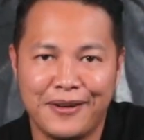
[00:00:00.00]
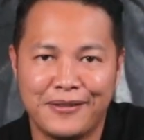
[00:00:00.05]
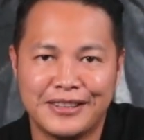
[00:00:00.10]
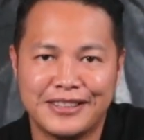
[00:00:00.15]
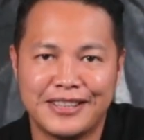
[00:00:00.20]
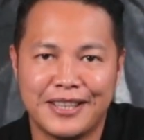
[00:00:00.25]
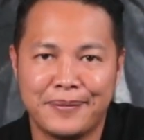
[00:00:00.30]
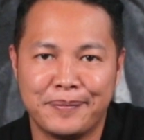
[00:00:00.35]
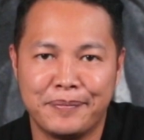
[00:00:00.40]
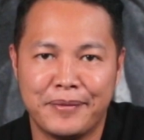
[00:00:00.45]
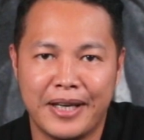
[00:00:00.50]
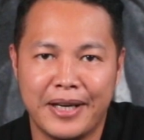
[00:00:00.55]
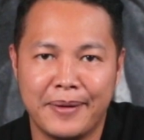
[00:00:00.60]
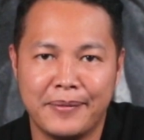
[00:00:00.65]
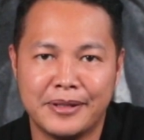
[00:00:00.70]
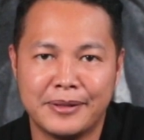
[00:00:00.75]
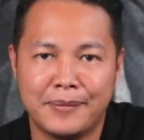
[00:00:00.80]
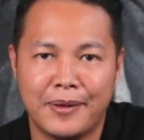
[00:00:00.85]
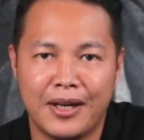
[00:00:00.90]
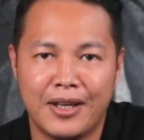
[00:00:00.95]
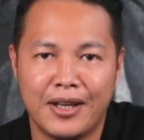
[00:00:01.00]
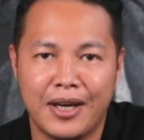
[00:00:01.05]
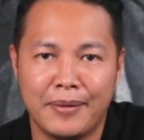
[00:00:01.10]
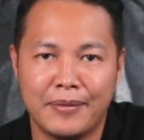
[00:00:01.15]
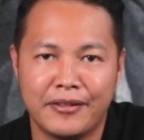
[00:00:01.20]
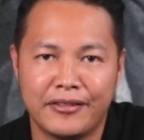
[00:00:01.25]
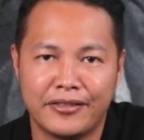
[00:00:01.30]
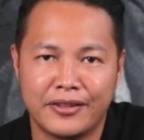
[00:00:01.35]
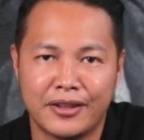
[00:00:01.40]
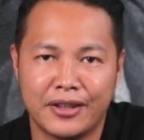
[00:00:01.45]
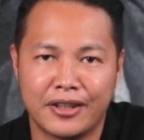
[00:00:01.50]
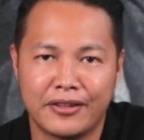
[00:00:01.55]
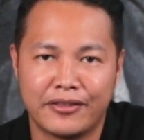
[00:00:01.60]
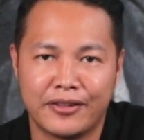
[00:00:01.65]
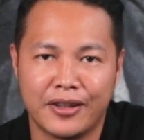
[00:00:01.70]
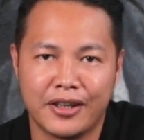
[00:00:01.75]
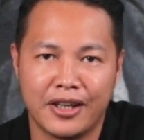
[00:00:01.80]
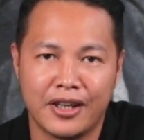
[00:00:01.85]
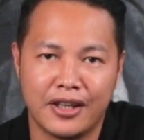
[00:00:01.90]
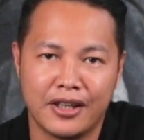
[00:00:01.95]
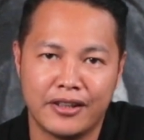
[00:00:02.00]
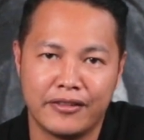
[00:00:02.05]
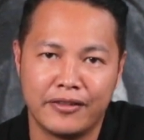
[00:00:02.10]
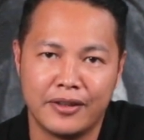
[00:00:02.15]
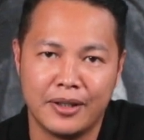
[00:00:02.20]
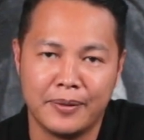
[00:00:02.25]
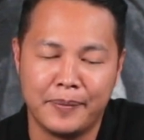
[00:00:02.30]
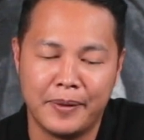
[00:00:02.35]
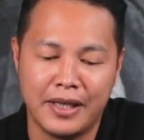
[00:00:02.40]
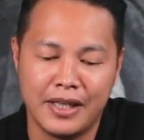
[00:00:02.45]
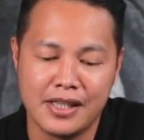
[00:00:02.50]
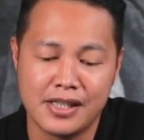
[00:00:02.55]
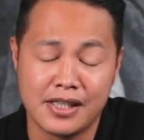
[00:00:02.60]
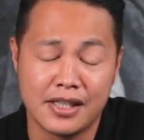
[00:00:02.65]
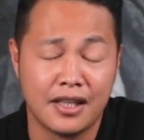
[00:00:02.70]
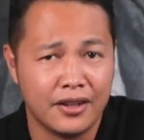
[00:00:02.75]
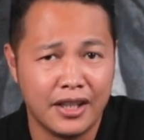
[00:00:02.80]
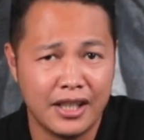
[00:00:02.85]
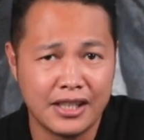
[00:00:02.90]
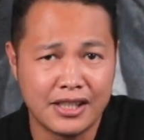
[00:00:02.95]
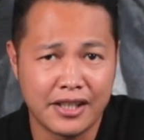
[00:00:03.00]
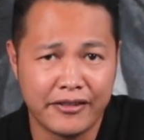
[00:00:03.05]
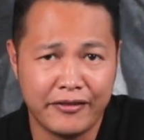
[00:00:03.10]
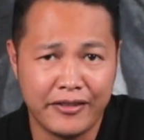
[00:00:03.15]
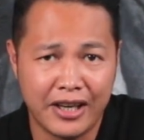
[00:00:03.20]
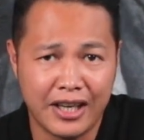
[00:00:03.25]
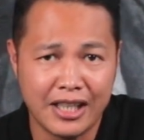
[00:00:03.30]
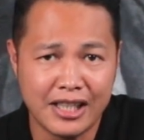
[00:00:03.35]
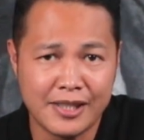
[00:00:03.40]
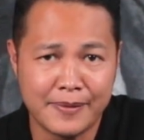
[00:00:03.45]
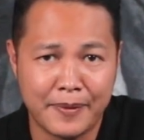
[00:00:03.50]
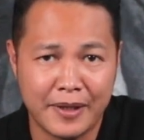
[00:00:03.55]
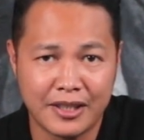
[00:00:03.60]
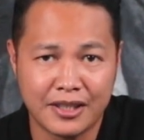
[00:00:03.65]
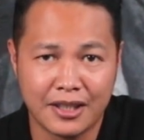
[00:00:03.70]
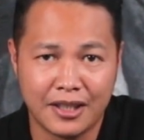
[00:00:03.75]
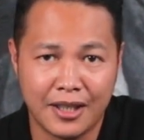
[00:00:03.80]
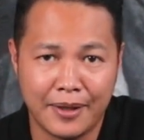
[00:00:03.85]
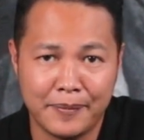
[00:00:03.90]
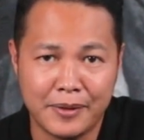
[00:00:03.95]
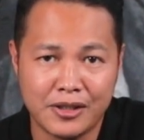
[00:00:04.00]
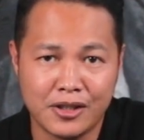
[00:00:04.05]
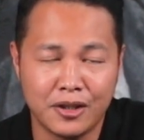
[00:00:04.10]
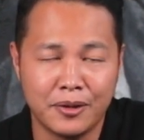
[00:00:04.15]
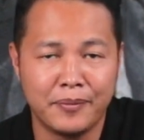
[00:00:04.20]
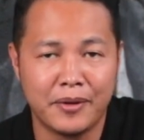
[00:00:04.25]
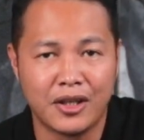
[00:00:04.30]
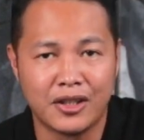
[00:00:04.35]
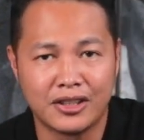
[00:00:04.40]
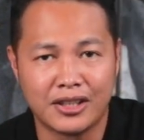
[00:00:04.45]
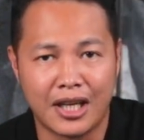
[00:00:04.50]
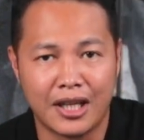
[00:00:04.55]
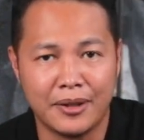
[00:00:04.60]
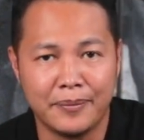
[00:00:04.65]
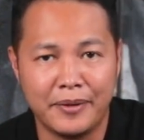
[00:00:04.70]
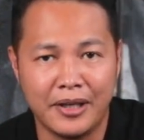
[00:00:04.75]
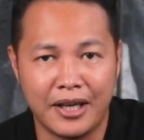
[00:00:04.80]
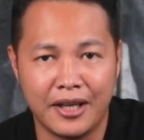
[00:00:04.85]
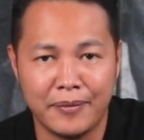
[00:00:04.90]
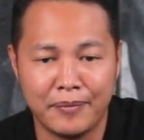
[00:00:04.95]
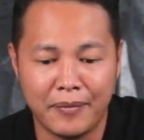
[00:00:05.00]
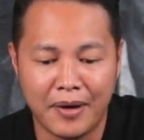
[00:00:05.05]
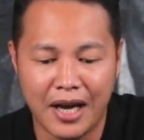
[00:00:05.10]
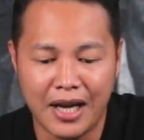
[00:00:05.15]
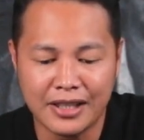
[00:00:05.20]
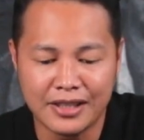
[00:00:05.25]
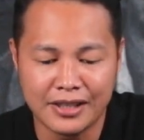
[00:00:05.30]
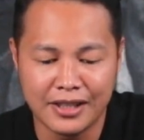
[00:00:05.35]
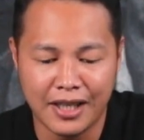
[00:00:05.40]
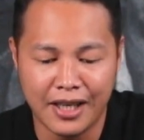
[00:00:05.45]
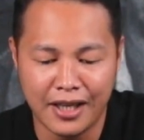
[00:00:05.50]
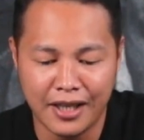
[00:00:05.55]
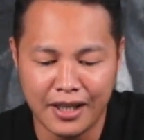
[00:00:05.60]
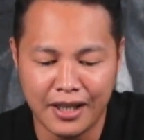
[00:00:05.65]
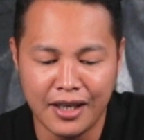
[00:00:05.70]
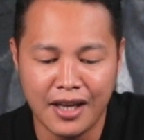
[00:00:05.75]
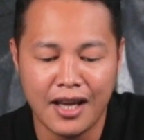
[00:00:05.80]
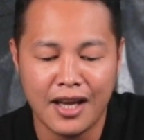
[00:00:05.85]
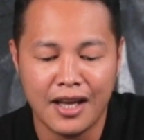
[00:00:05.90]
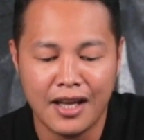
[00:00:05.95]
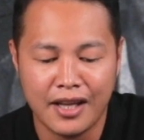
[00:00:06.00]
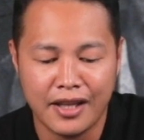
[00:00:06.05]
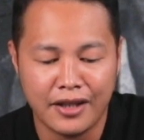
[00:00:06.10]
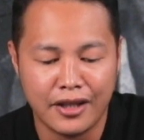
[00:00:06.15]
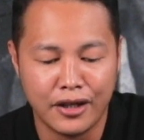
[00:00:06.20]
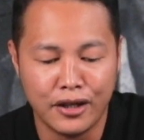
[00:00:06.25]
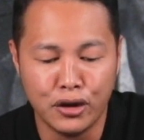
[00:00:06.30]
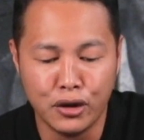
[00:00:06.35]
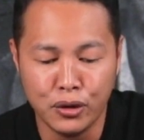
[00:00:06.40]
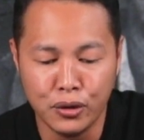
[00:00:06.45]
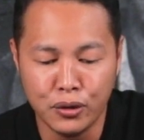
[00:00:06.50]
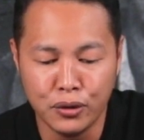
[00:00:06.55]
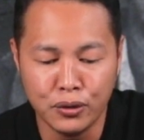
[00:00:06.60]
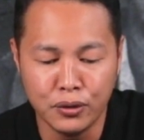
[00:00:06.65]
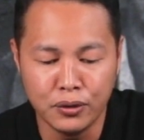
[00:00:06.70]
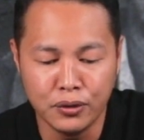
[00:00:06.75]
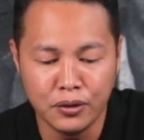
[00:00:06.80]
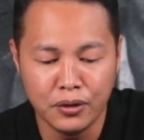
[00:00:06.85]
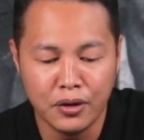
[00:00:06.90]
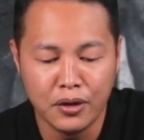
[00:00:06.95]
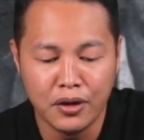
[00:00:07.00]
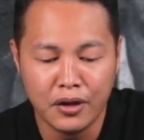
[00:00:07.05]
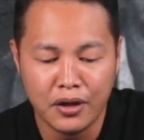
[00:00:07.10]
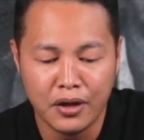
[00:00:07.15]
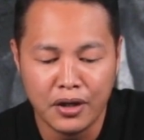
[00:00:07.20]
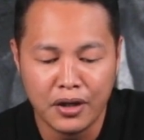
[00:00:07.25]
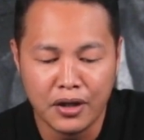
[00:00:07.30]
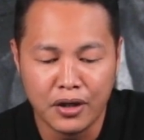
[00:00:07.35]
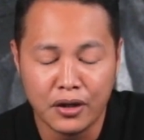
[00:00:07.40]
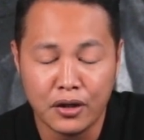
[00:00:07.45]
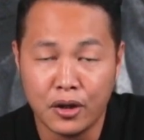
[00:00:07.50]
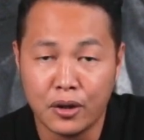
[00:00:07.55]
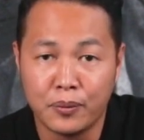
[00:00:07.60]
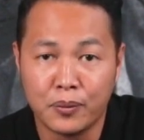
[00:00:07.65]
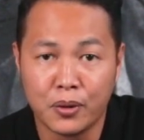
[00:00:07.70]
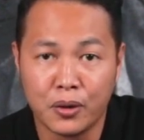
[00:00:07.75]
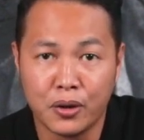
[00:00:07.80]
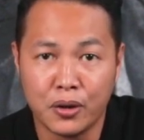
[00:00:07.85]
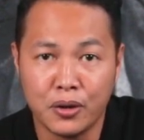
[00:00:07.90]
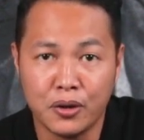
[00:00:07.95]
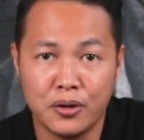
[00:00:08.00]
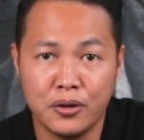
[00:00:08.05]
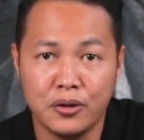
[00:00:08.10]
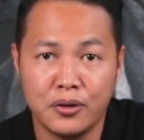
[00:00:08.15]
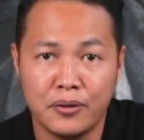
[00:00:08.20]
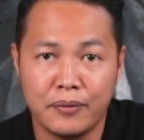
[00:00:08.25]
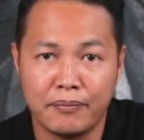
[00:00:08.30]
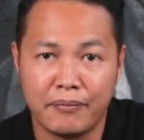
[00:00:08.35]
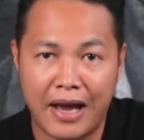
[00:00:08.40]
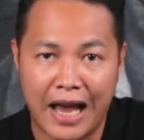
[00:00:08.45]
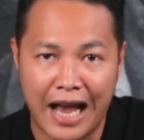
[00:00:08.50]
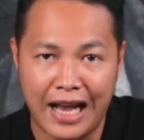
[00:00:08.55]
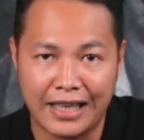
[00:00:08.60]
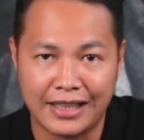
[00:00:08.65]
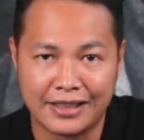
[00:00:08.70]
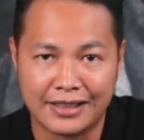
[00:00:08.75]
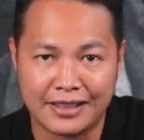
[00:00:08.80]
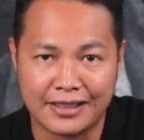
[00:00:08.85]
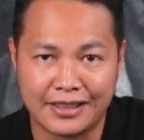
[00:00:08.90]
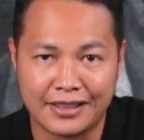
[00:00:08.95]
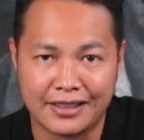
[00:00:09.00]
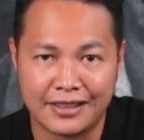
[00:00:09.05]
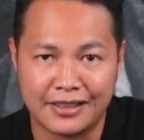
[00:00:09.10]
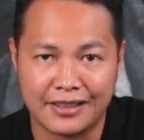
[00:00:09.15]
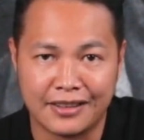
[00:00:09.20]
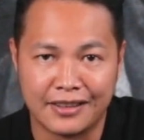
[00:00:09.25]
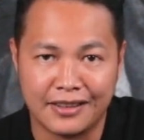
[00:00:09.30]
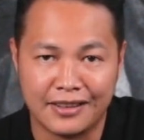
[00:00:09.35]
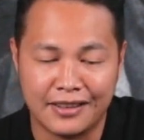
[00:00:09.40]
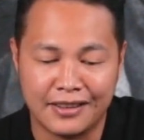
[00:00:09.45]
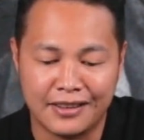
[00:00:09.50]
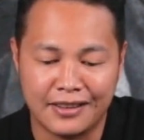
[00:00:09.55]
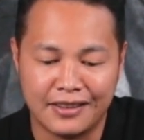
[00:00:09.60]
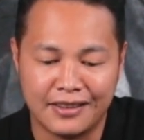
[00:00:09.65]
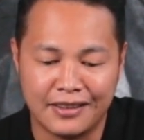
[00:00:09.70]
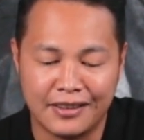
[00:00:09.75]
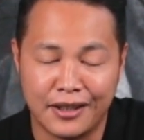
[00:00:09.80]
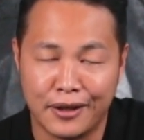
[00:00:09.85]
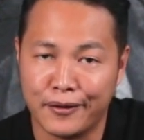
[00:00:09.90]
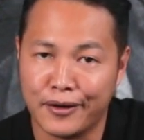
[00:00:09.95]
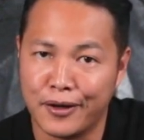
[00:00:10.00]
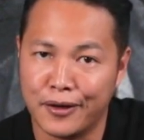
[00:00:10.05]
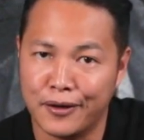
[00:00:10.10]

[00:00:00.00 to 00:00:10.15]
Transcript: what's up? My name is Paolo. I'm a photographer here in the Philippines. Today is a very special episode because I'll be unboxing the new GoPro MAX. Here we